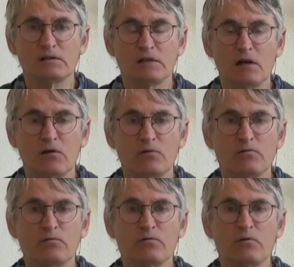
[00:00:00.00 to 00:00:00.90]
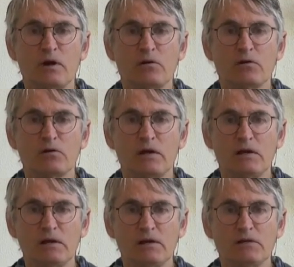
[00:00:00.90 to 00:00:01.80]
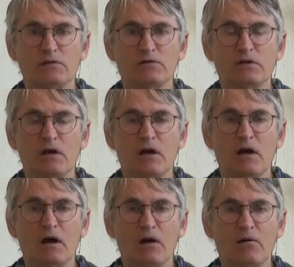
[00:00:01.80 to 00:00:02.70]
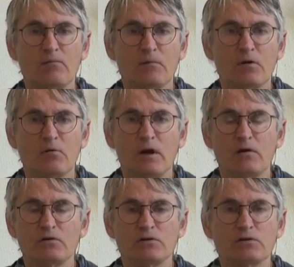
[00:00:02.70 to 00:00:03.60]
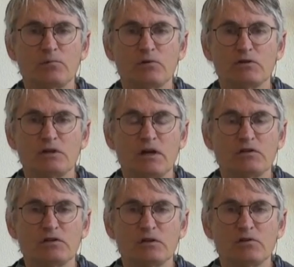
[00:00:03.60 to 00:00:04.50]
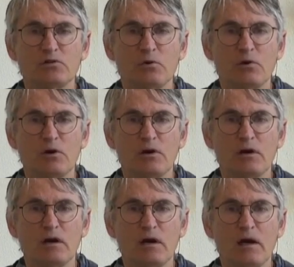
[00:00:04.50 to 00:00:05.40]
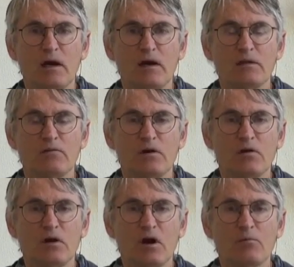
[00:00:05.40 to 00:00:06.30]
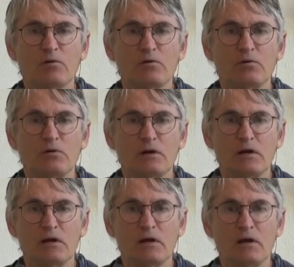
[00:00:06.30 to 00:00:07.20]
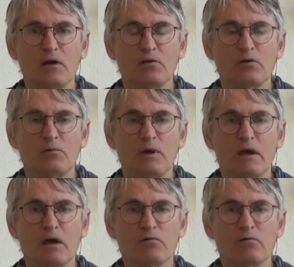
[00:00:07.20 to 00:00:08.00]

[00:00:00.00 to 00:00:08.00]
self, greater ease, greater just appreciation and joy at the very opportunity to make